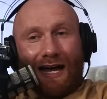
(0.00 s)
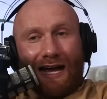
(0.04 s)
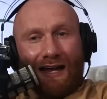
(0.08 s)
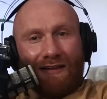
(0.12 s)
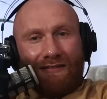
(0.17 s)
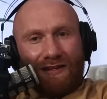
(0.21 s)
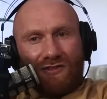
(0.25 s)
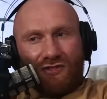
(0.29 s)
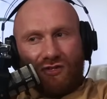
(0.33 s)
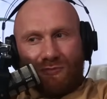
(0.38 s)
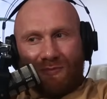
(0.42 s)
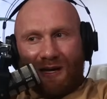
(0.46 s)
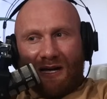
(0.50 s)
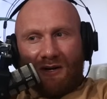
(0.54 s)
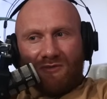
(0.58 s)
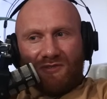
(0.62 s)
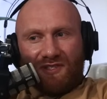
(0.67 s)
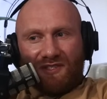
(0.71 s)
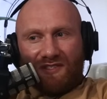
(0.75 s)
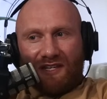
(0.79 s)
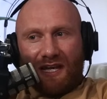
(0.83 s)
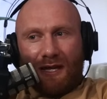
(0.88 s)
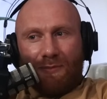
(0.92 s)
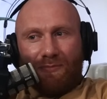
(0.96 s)
I think
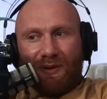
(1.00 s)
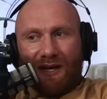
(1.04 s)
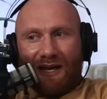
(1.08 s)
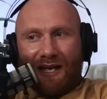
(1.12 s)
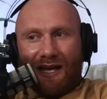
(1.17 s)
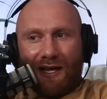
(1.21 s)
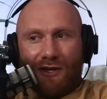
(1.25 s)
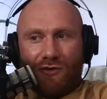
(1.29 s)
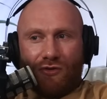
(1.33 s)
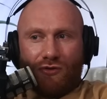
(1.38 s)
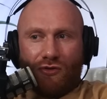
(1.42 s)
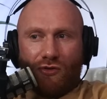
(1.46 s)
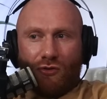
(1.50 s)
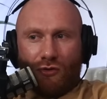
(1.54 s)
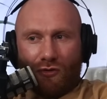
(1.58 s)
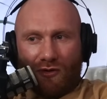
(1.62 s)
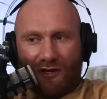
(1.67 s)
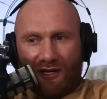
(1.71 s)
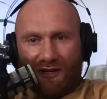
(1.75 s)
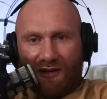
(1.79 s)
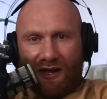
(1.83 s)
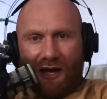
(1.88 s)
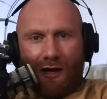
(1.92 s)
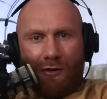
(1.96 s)
Jamal's the type of guy who'd go
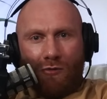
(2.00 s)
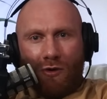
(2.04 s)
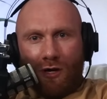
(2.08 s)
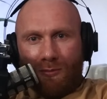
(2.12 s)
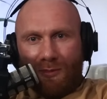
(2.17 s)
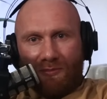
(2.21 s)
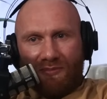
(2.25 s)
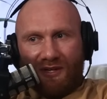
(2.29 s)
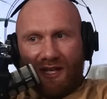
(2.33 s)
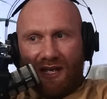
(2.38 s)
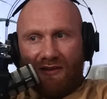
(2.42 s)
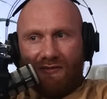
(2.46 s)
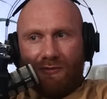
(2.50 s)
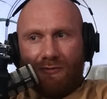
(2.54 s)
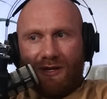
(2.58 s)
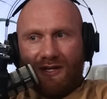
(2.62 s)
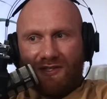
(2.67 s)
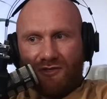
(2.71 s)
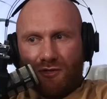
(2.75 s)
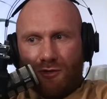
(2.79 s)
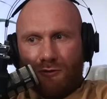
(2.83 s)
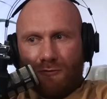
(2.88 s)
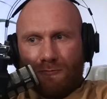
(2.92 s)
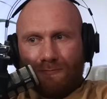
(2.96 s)
like, nah, I'll come up to heavyweight,
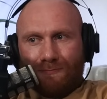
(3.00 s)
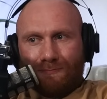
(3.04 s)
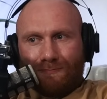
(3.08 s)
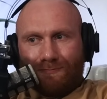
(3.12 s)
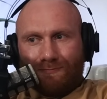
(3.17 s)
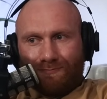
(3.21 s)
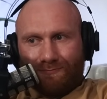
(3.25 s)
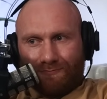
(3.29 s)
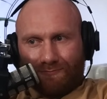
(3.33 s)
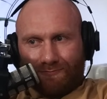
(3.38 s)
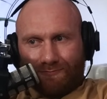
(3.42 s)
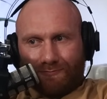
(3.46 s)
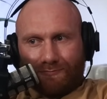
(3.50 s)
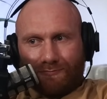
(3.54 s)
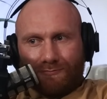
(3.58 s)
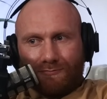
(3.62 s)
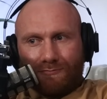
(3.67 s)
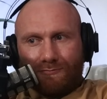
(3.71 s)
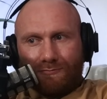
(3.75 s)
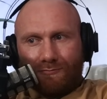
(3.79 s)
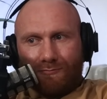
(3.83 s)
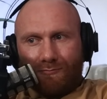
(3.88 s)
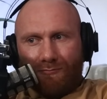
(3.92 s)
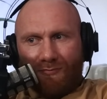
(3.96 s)
it's cool.
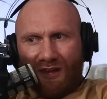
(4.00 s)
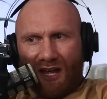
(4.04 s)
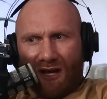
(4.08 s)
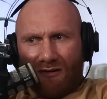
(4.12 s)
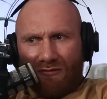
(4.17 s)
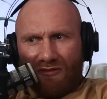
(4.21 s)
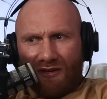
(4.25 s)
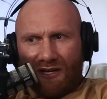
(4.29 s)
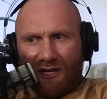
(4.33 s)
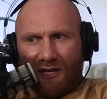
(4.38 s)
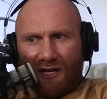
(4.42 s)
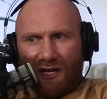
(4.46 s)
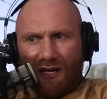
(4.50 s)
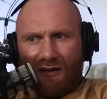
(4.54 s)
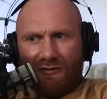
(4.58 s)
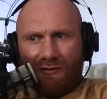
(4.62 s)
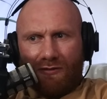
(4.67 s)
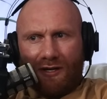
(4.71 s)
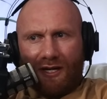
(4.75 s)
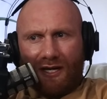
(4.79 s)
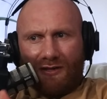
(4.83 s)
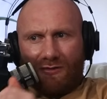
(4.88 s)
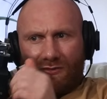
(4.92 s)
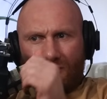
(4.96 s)
I'll fight you at
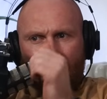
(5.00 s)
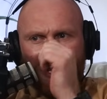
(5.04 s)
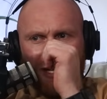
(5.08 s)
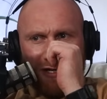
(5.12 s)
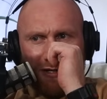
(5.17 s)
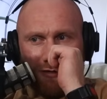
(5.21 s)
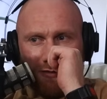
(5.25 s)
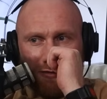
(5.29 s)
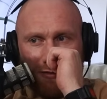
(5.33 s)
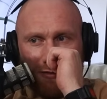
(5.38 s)
heavyweight, I don't care.